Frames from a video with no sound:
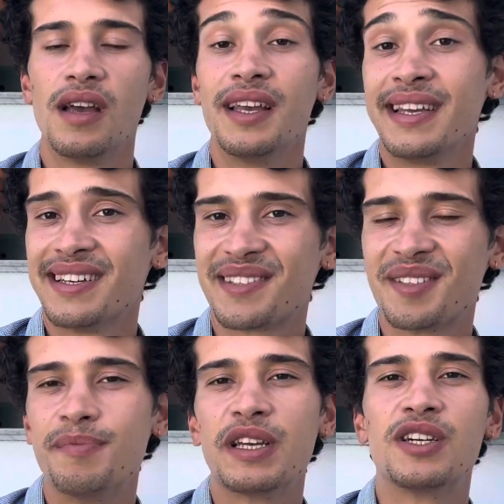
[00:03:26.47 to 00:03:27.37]
Yes,
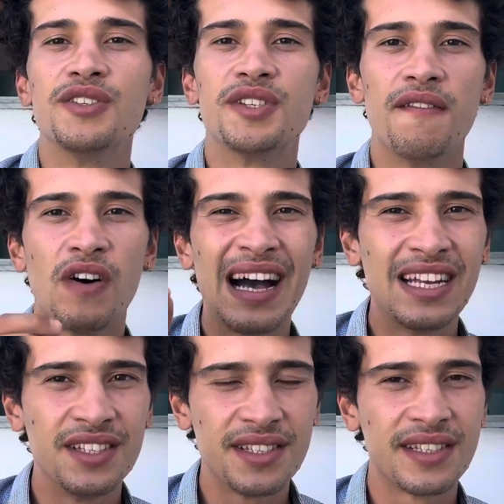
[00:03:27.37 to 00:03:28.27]
because
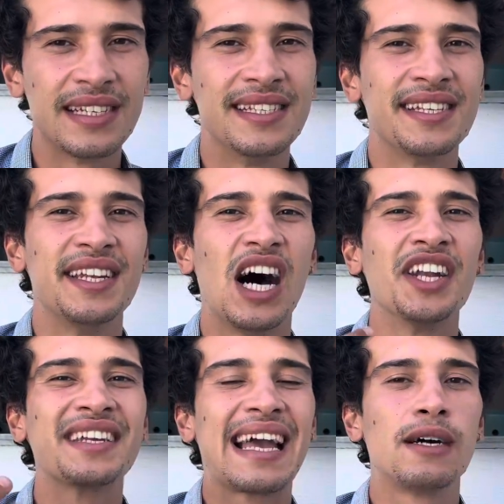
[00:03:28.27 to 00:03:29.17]
violence is an
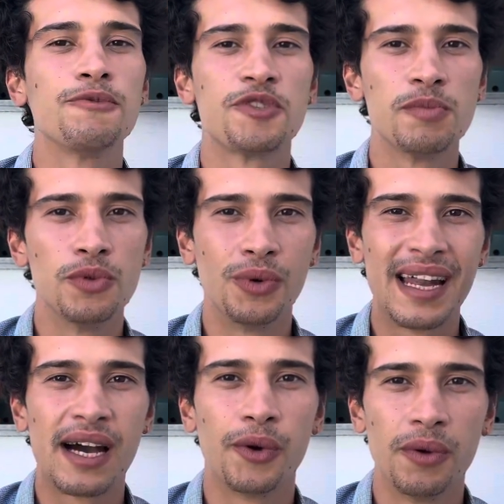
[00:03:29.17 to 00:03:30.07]
uncountable
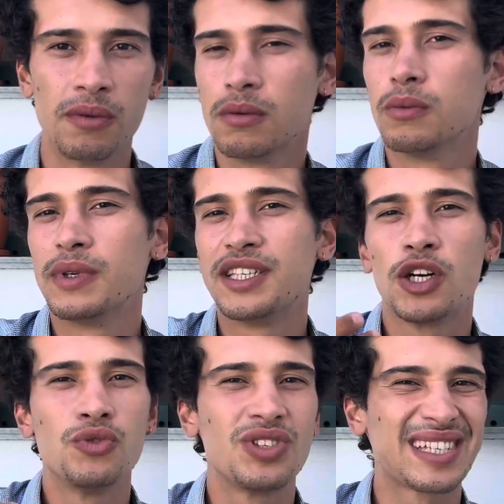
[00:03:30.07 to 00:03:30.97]
noun. We
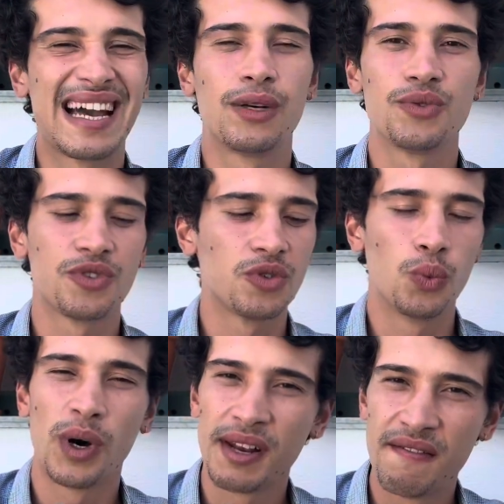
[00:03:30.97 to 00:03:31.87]
don't count
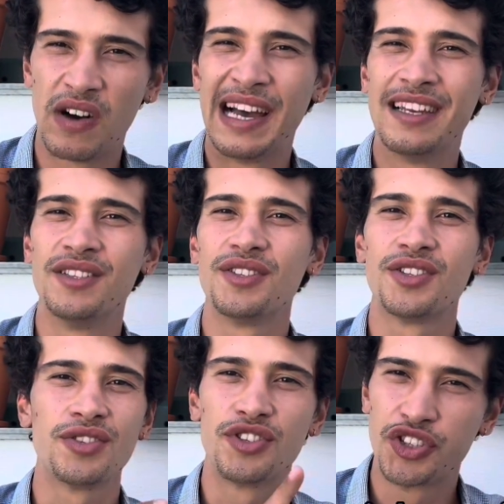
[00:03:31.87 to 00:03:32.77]
1
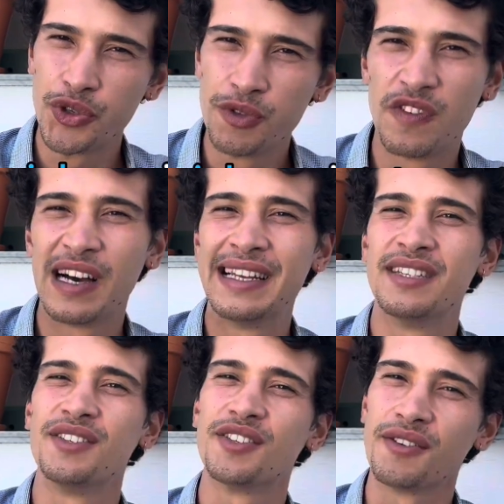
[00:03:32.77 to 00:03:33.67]
violence, 2
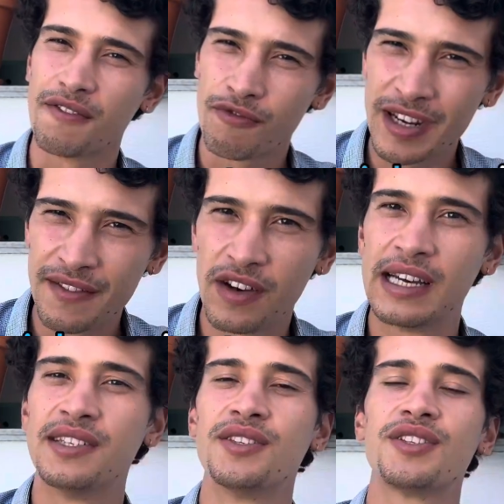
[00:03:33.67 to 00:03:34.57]
violence, 3
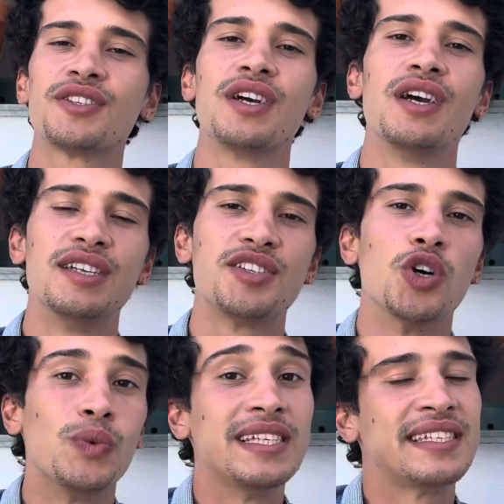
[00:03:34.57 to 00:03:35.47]
violence, so
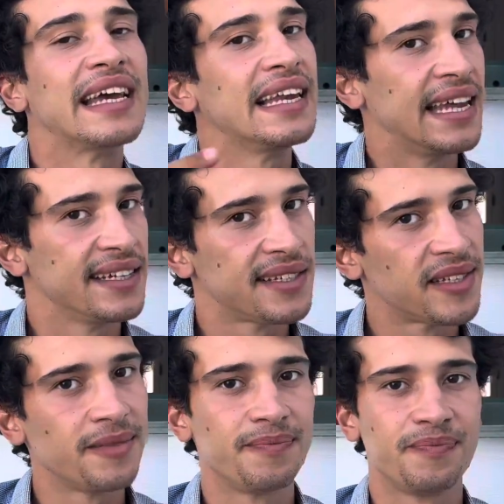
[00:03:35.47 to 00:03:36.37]
we say less.